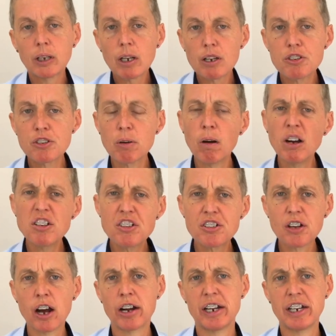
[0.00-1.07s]
So I
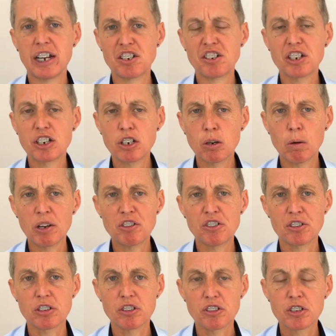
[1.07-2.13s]
started asking
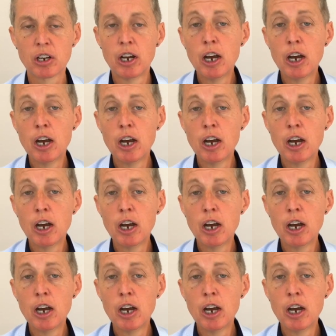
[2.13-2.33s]
questions,